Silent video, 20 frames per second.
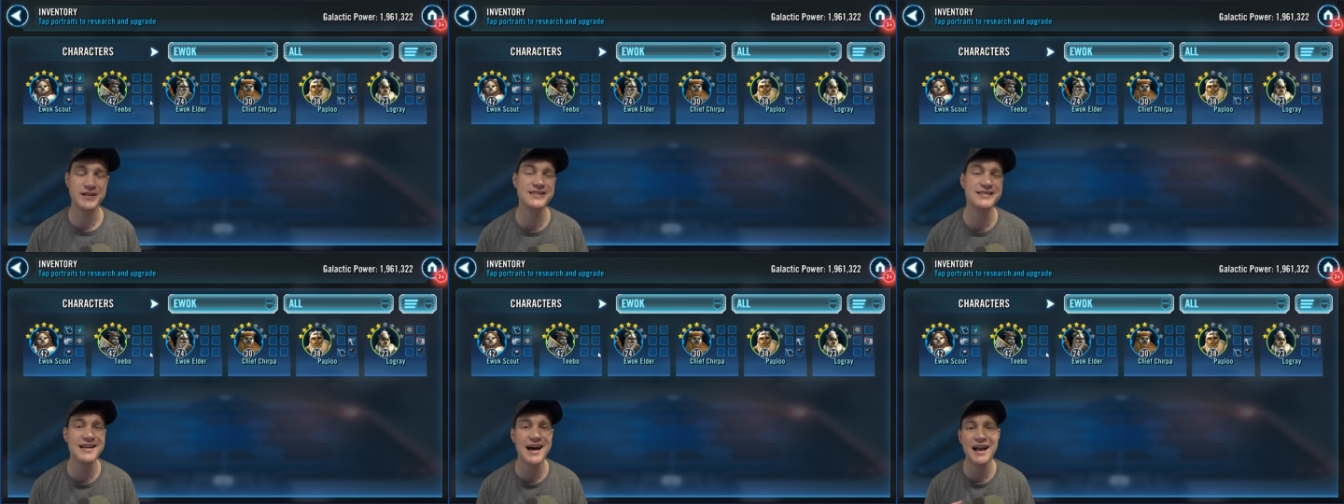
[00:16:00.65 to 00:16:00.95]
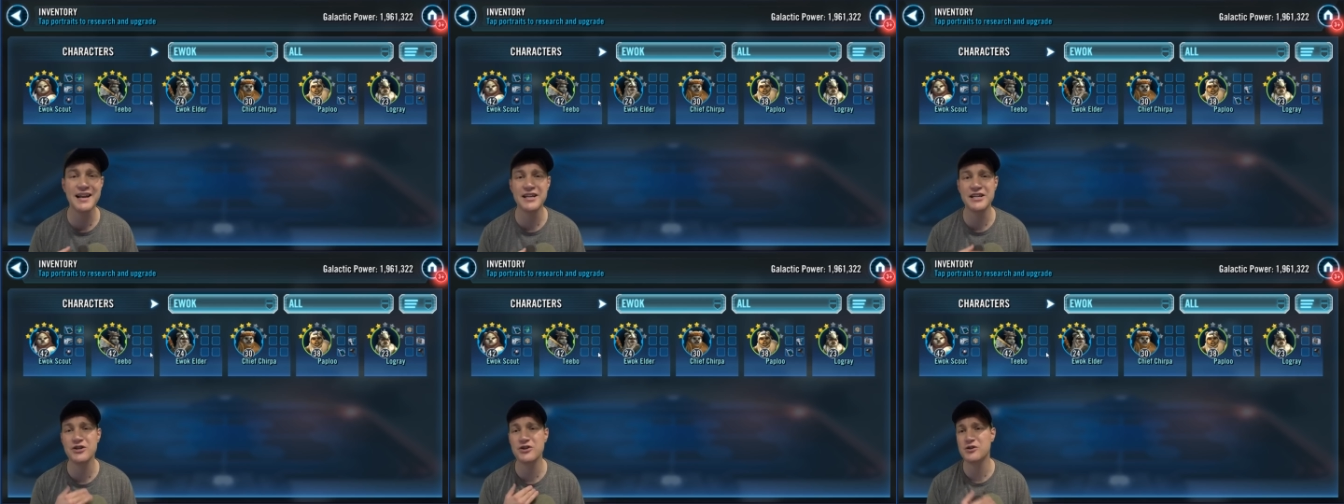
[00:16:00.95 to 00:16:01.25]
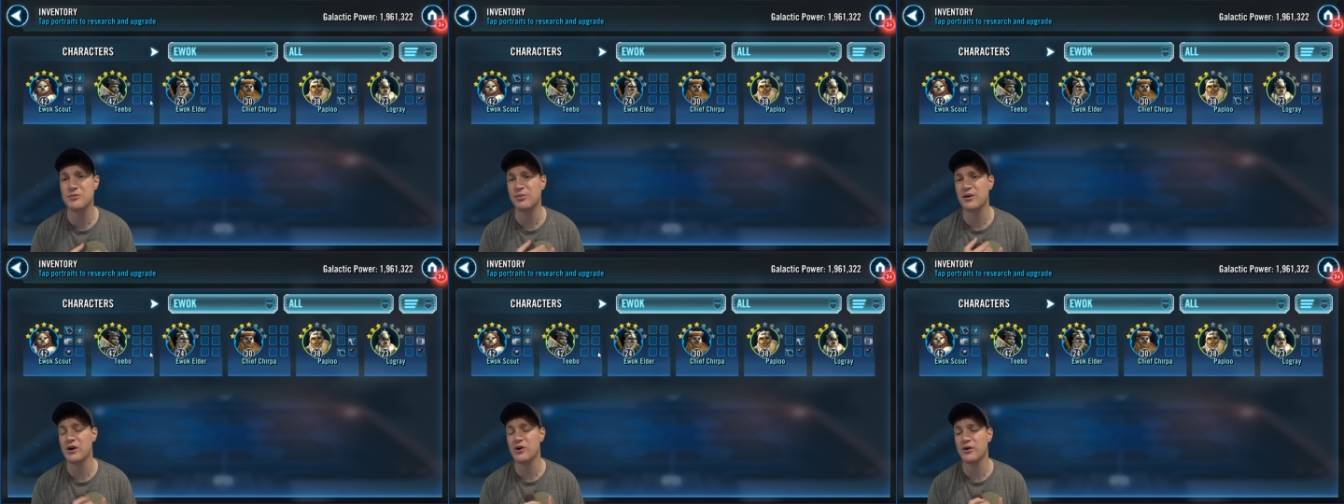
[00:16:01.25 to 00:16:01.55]
It's not a
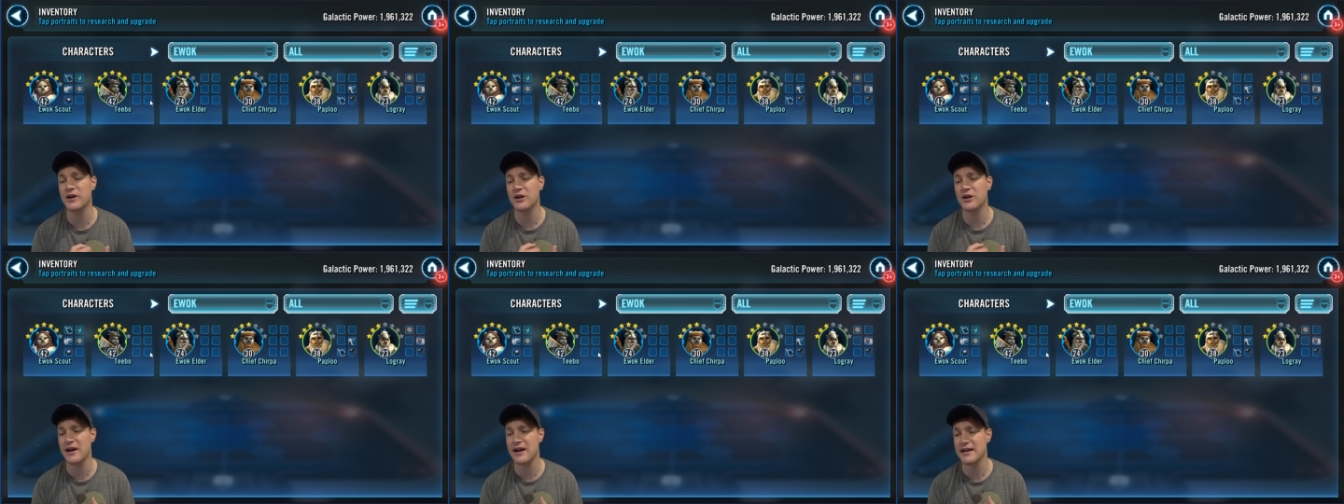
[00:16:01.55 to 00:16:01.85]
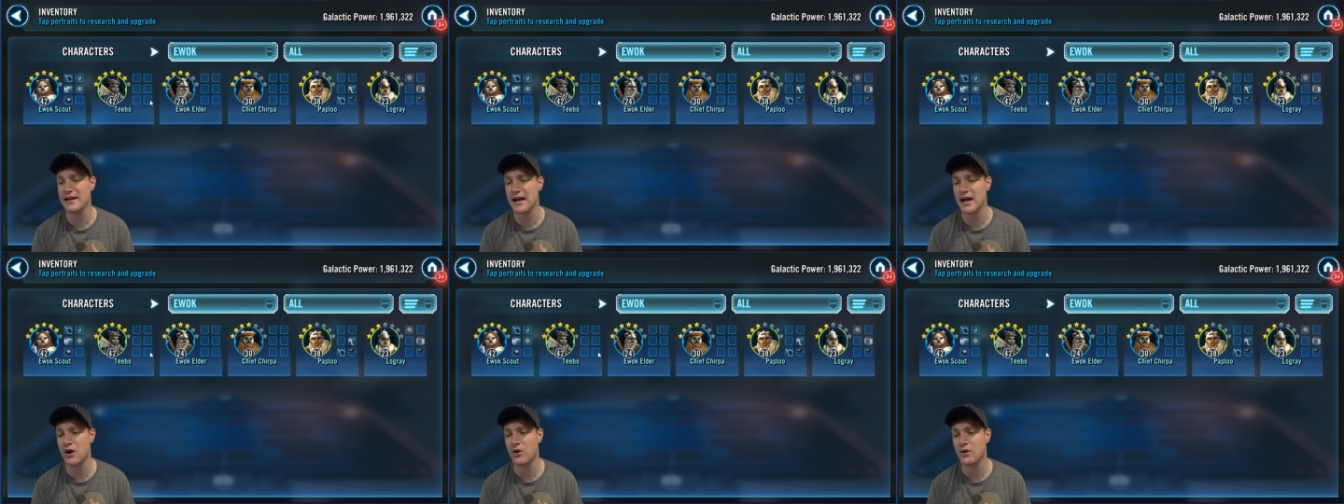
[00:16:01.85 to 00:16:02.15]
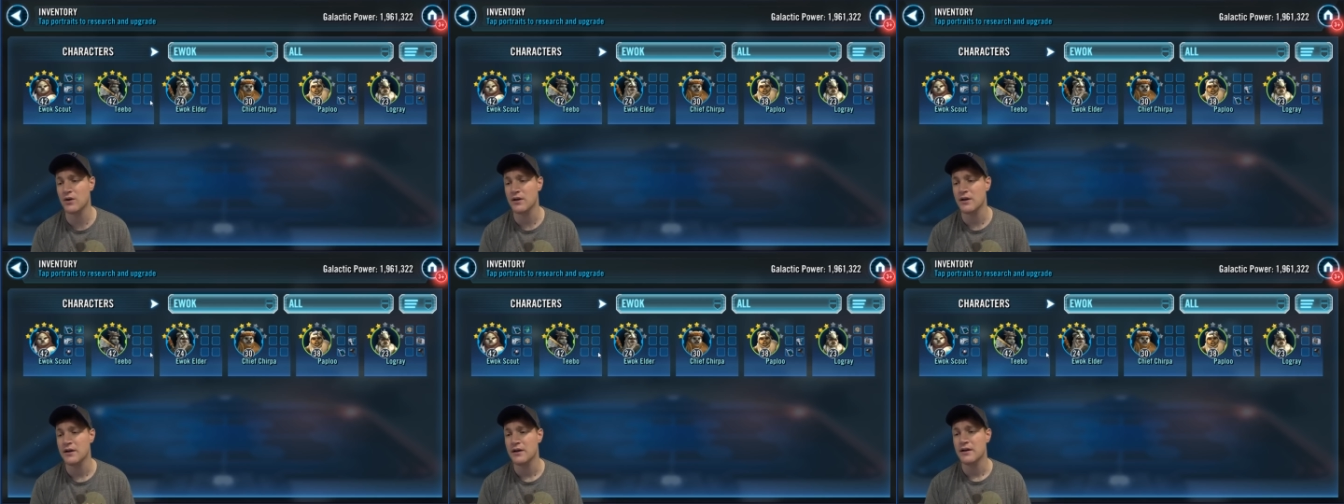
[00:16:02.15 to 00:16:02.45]
huge priority right
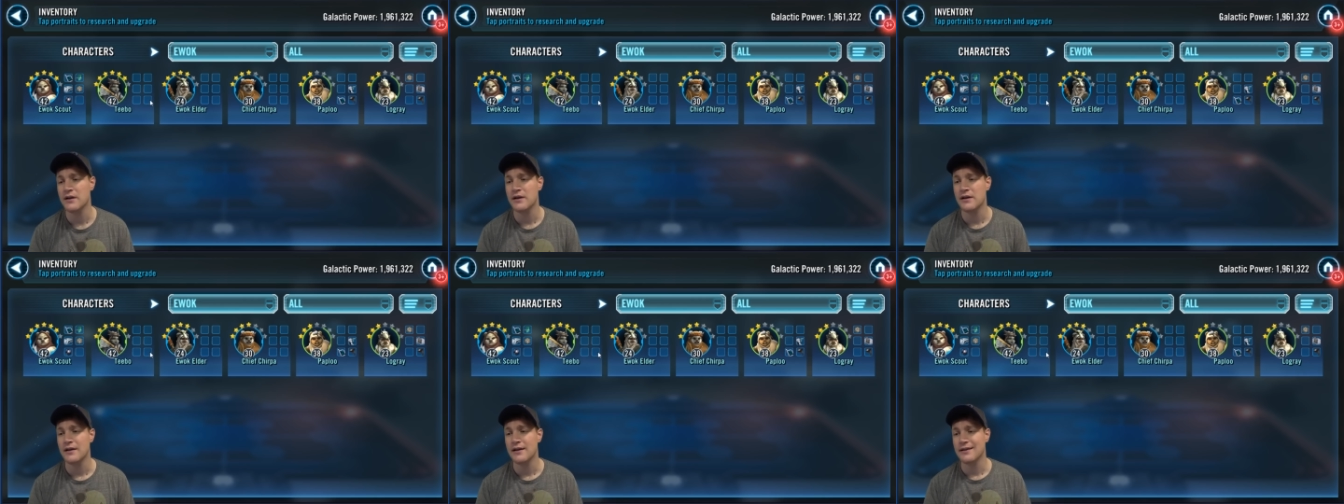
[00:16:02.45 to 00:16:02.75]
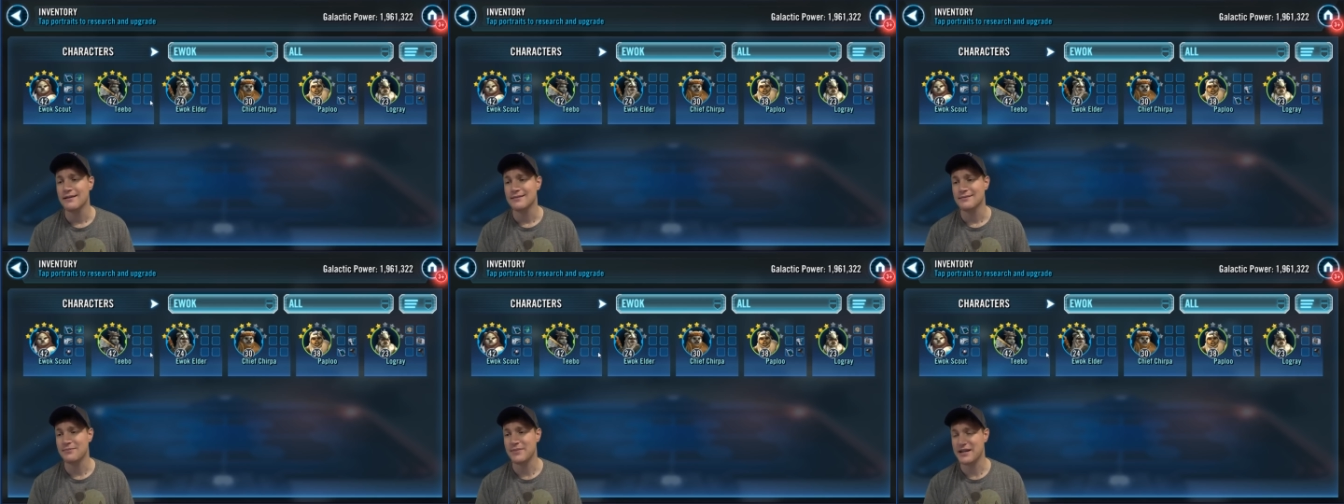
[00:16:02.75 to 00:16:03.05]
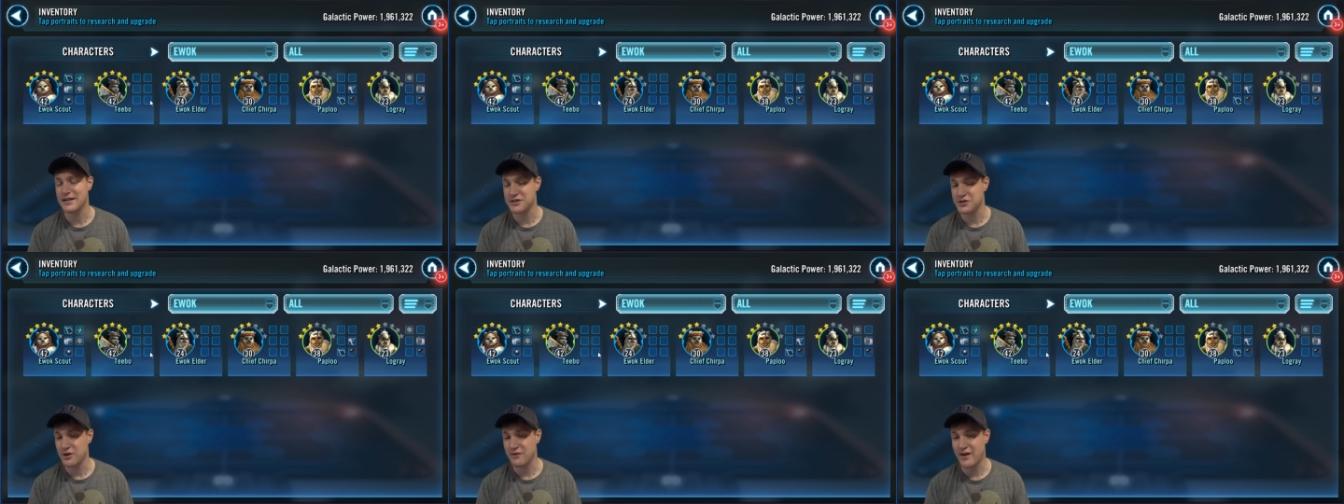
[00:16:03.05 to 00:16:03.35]
now
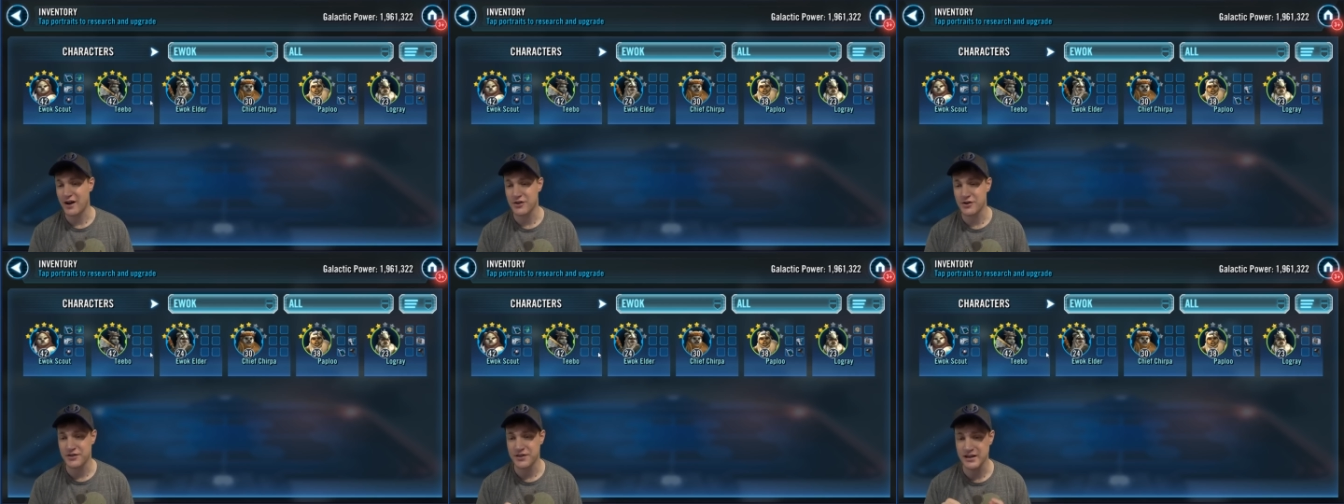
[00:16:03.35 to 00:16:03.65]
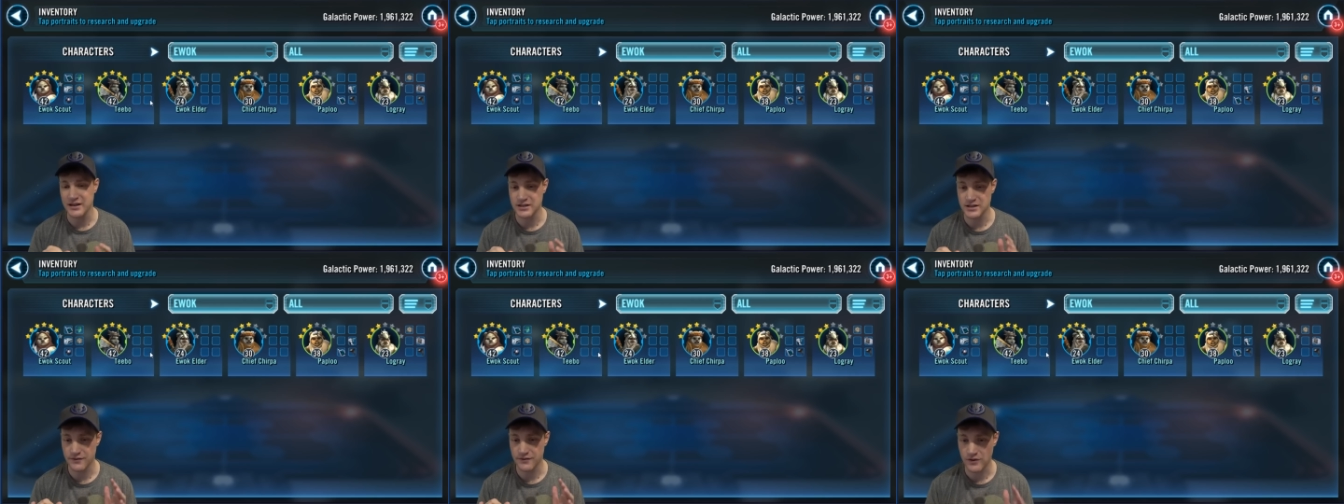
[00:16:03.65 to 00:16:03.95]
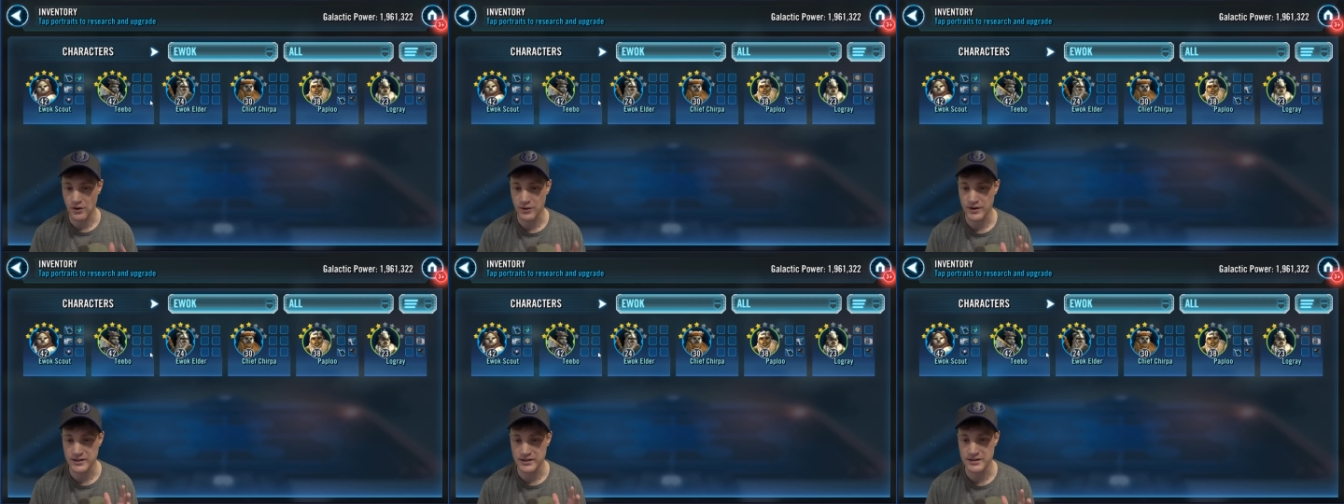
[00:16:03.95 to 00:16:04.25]
because you have other things to
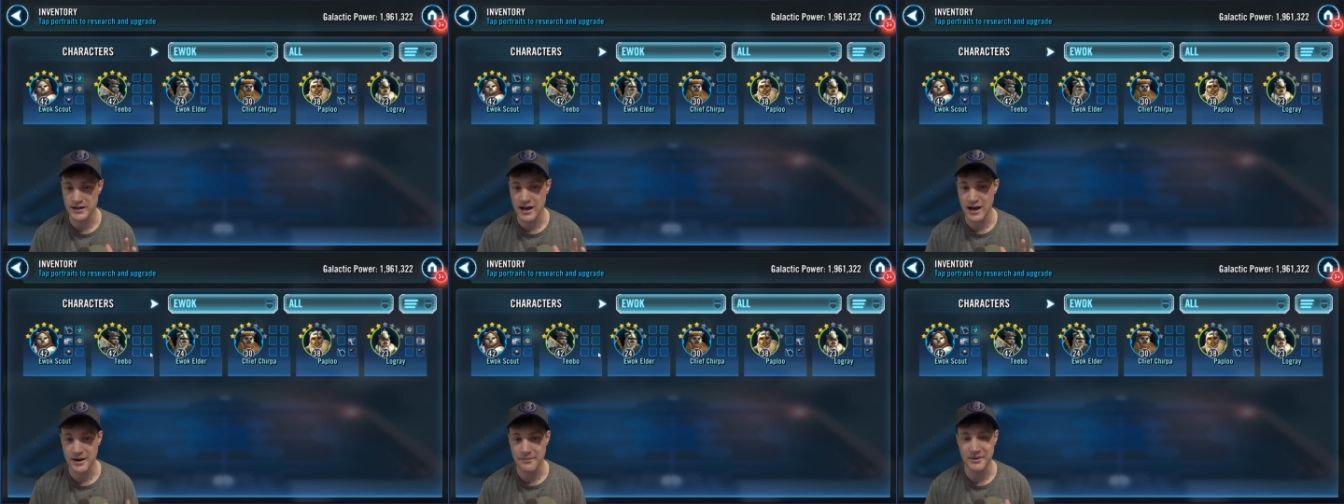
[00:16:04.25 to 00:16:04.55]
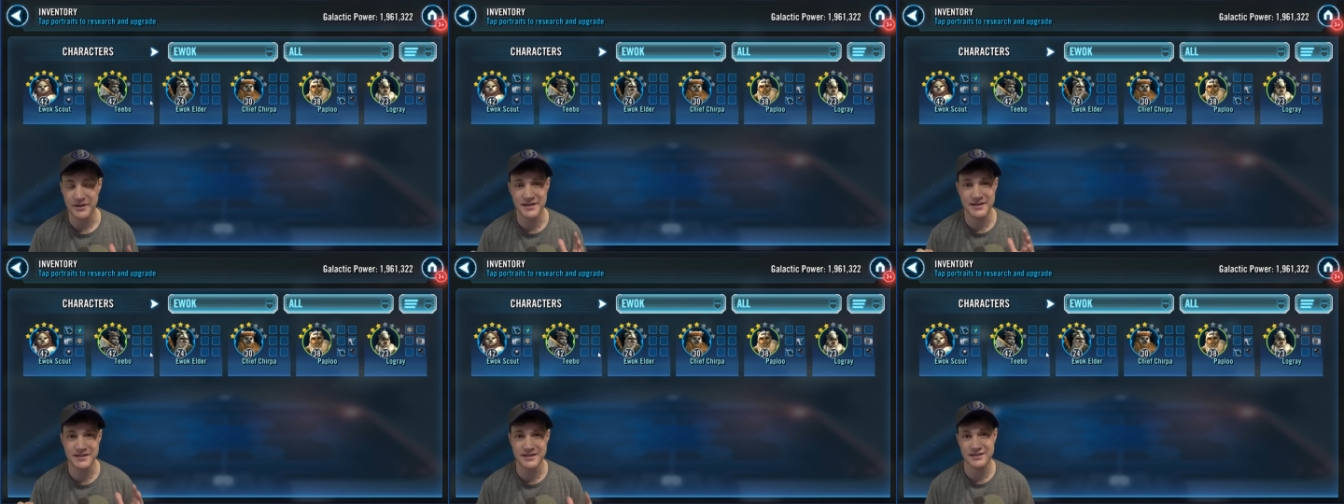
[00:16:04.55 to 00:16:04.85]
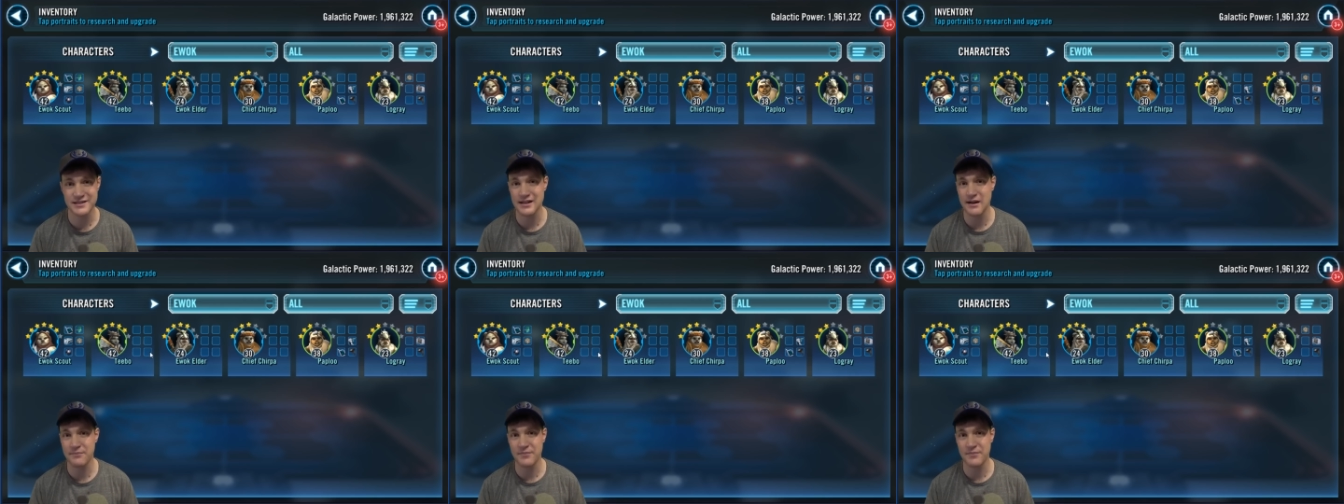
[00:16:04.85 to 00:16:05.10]
focus on, but this is